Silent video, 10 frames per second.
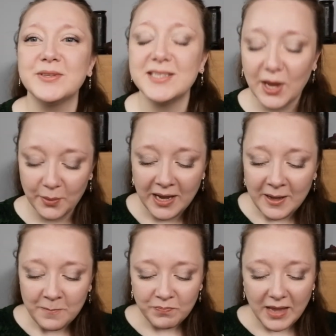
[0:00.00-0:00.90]
So
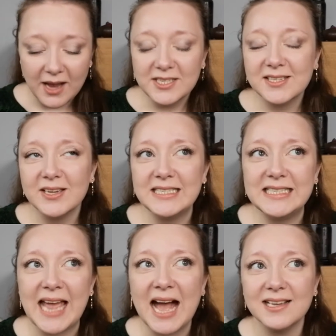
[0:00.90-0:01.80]
I decided
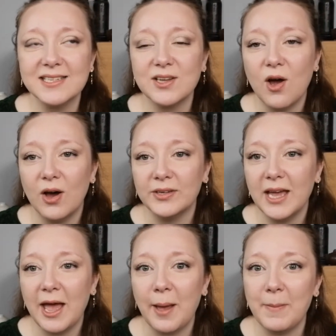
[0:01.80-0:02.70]
to cast on
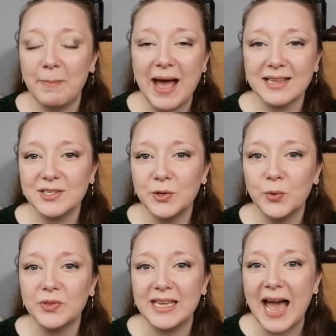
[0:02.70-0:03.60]
a pattern
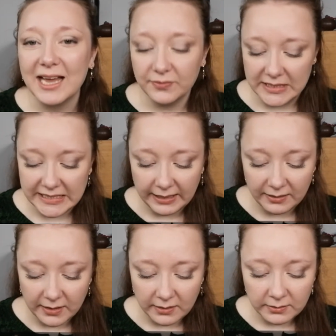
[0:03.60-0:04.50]
called the
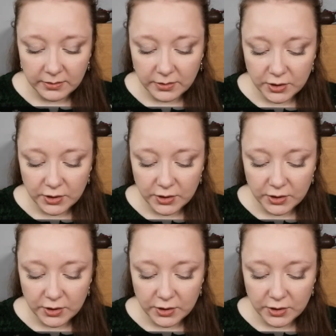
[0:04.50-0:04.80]
Adventina